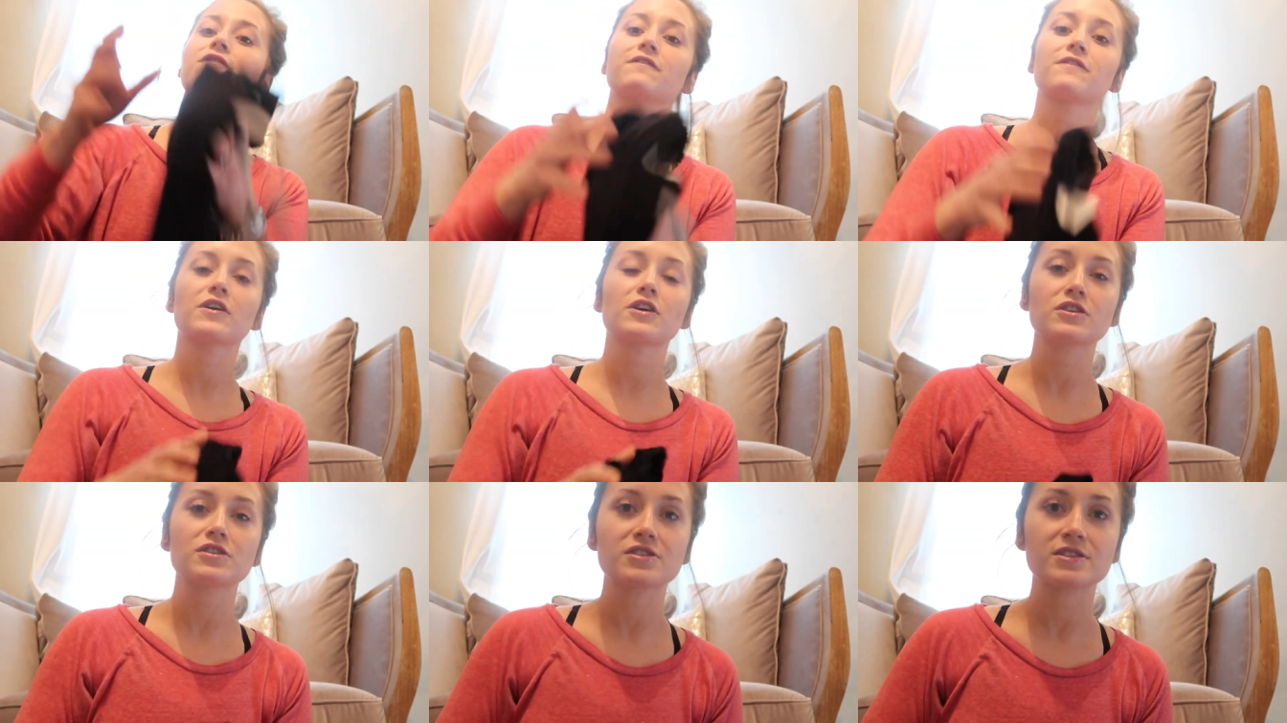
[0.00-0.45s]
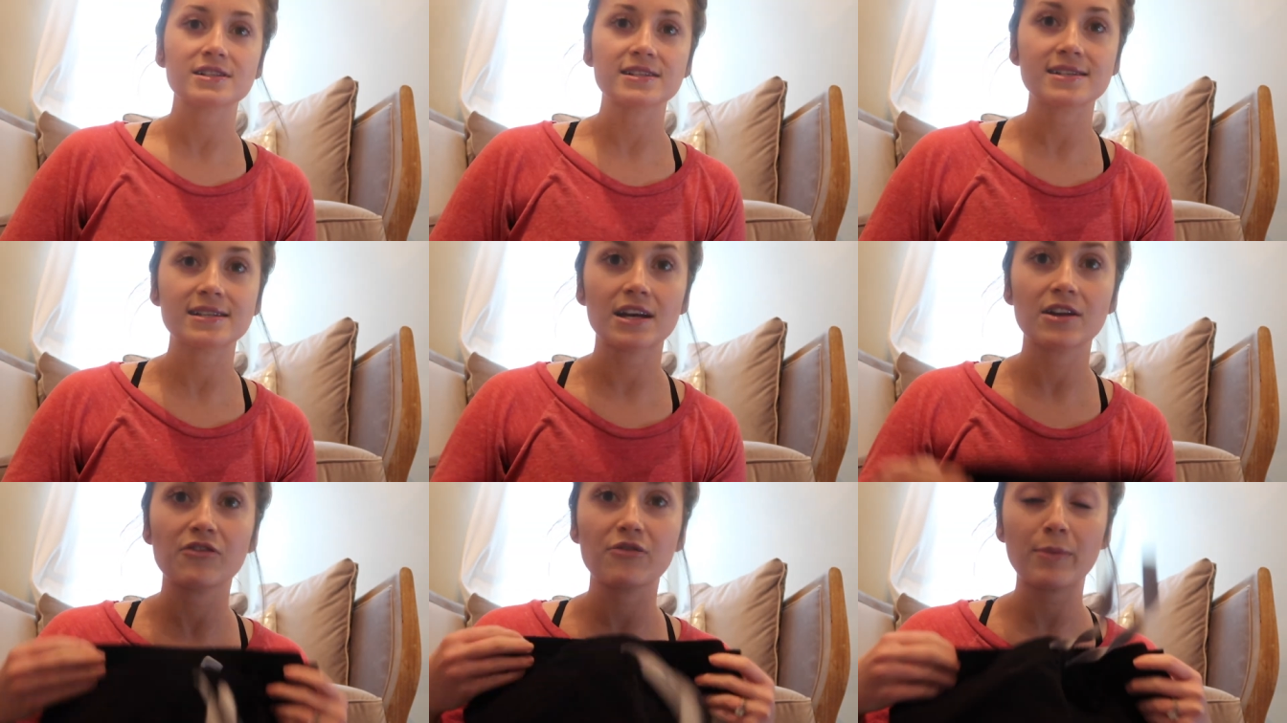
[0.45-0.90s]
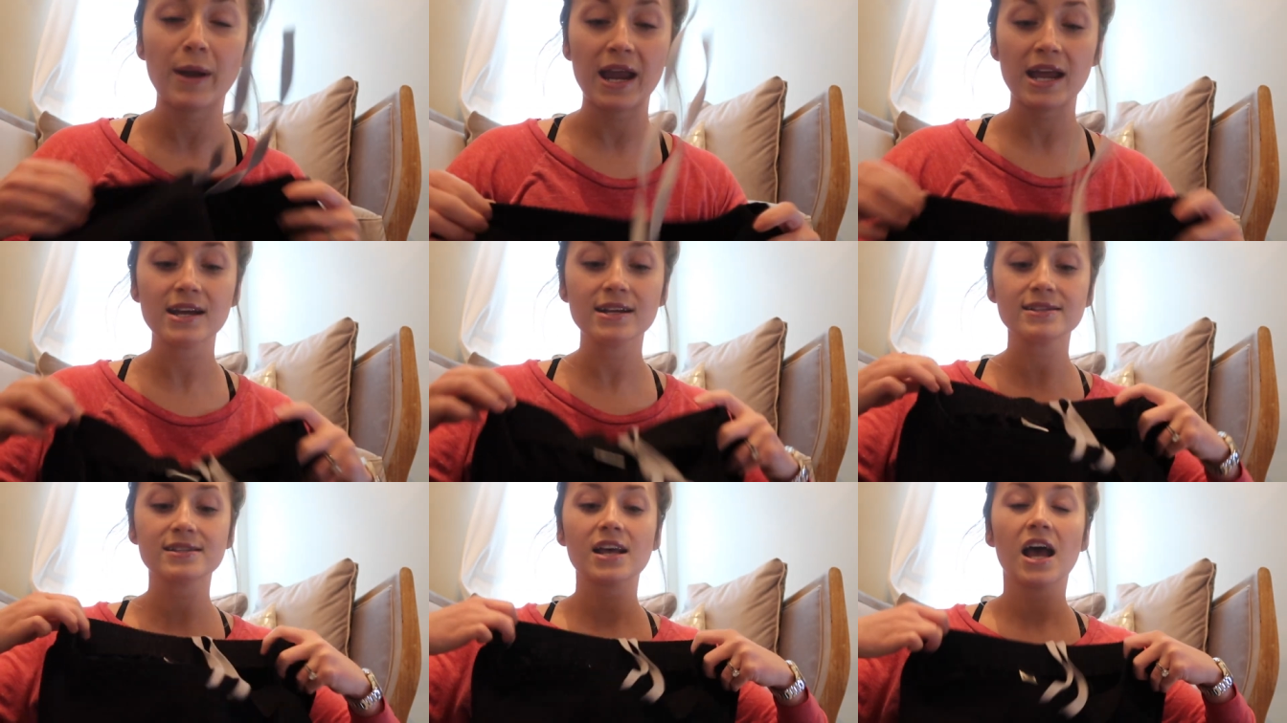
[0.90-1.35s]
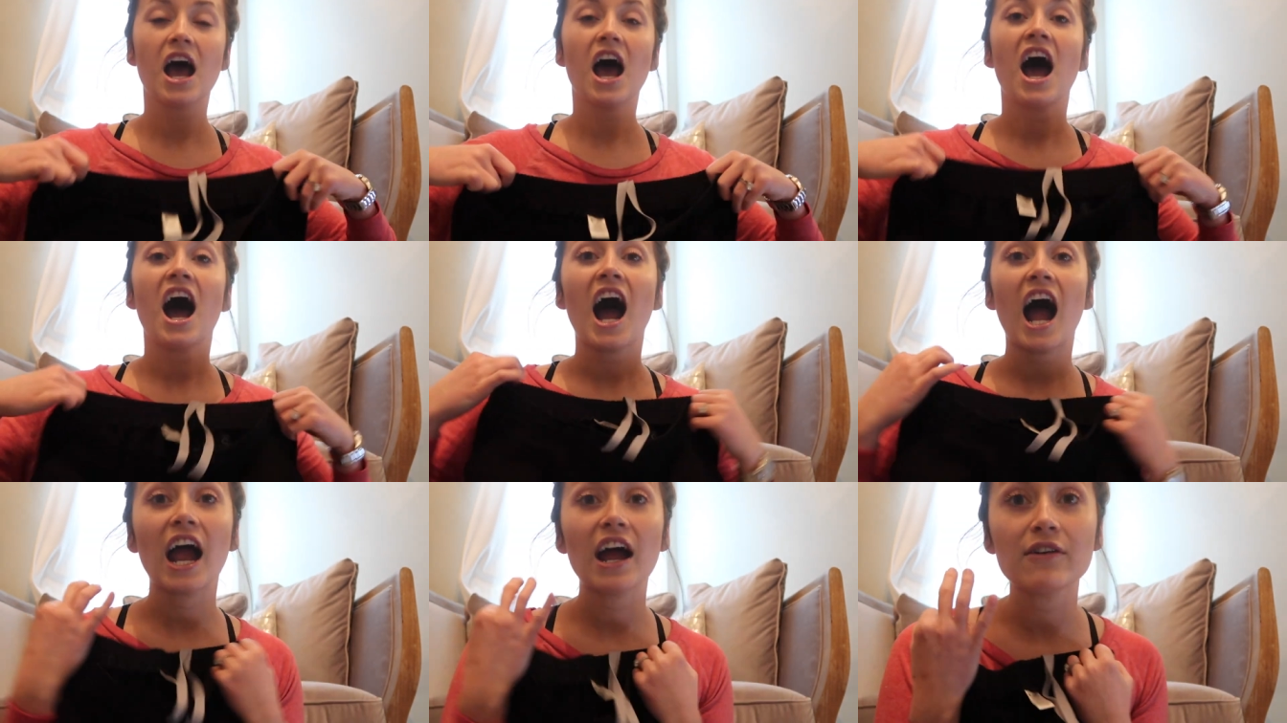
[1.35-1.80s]
first set of pants.
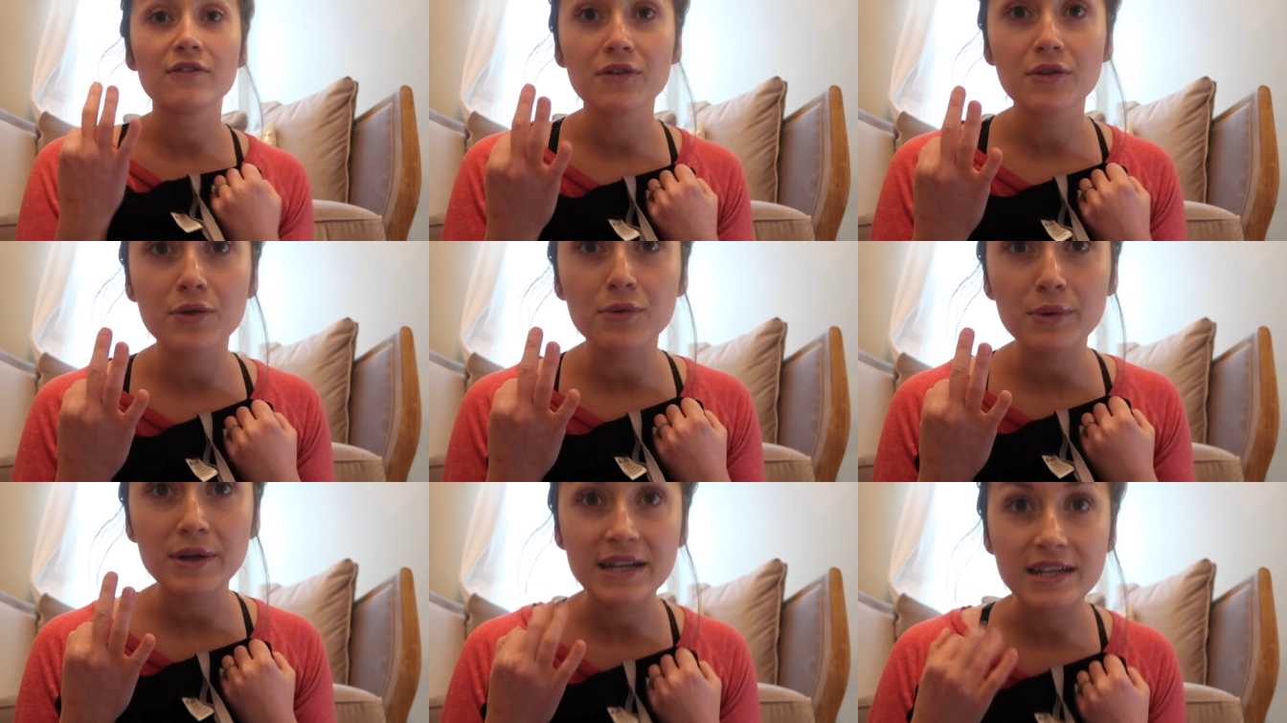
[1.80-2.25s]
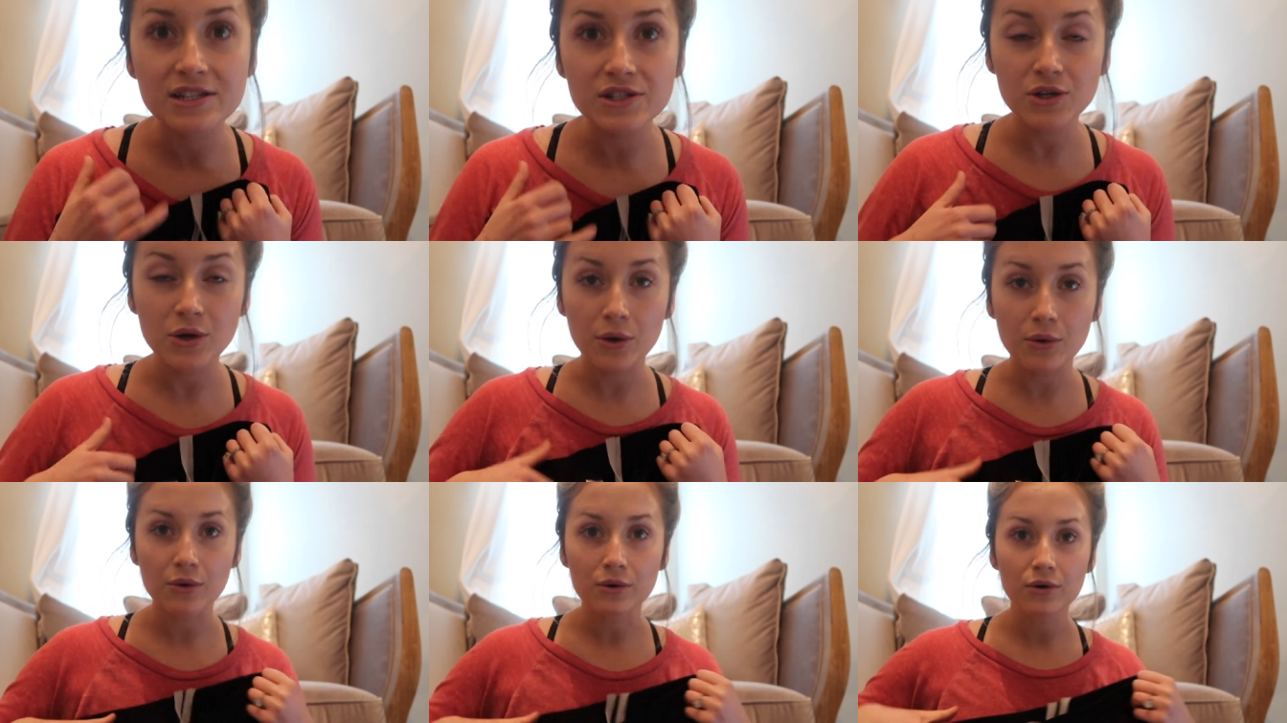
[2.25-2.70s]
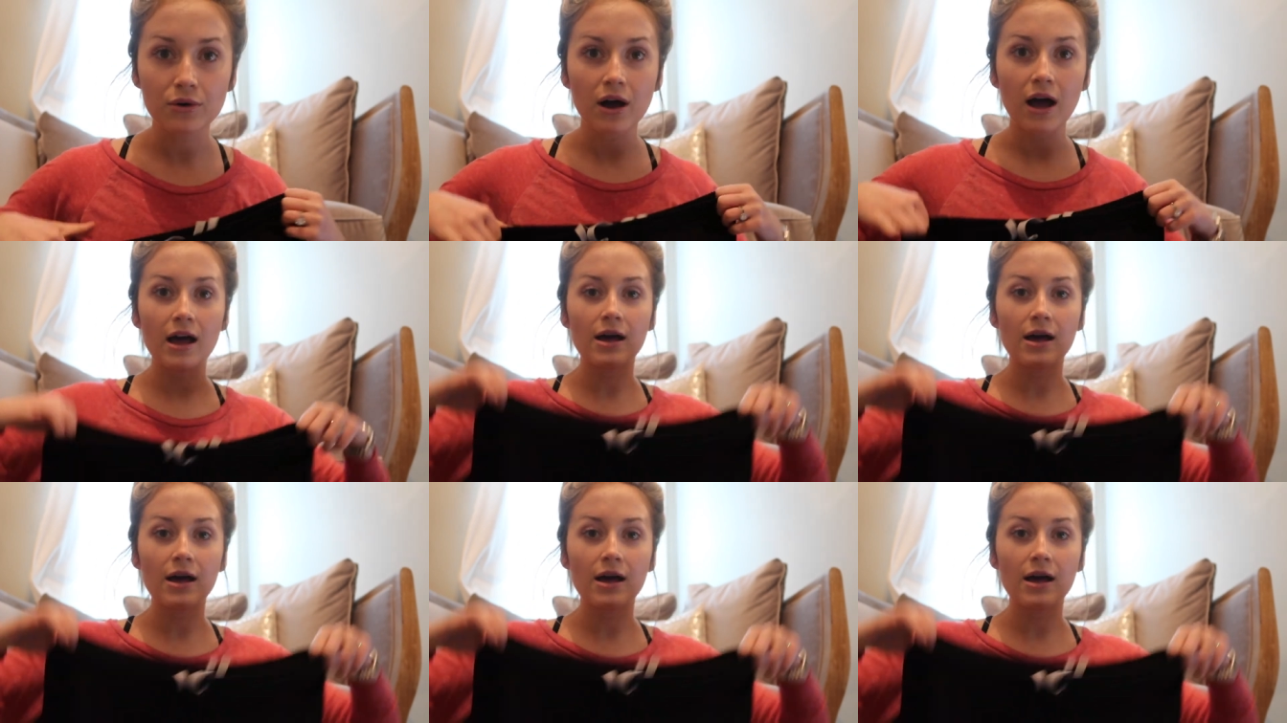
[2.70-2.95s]
I have three in total,